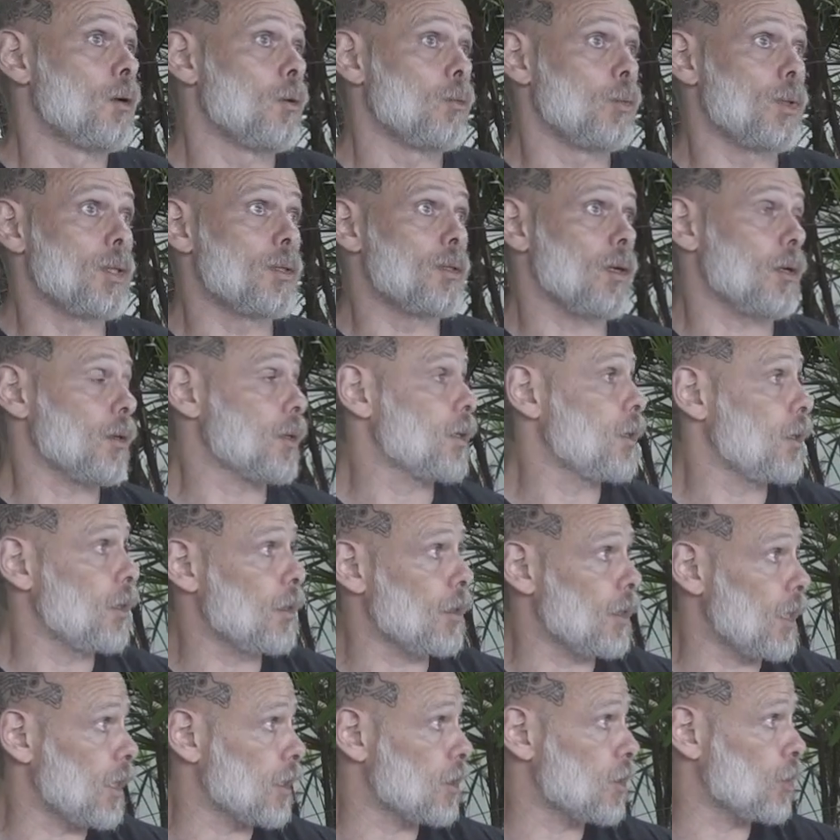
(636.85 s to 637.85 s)
we're talking
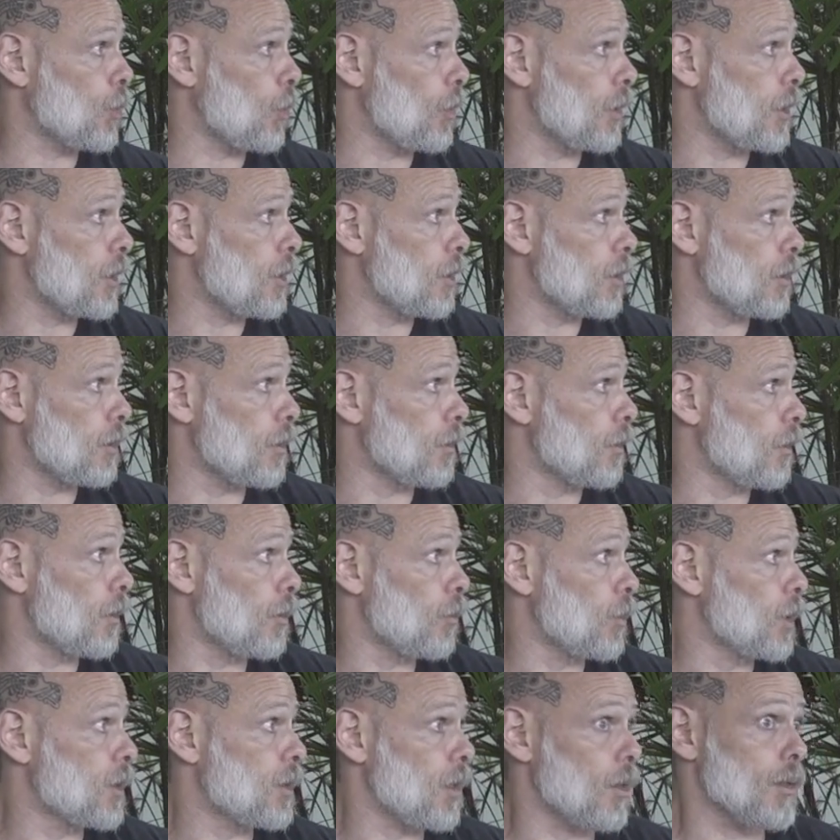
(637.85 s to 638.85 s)
like
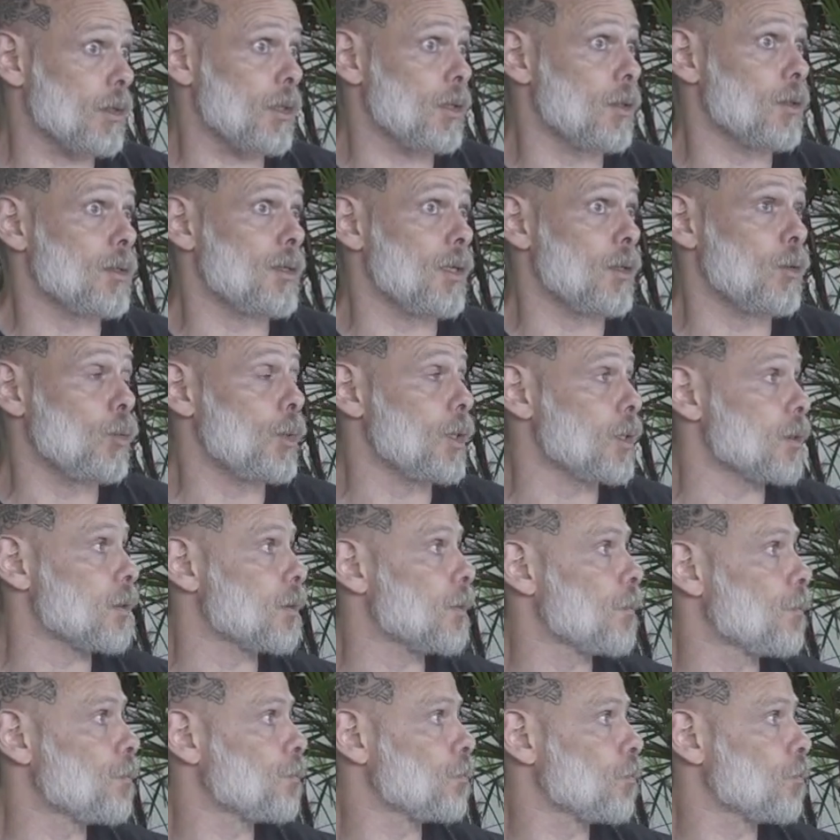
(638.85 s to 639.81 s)
10 weeks.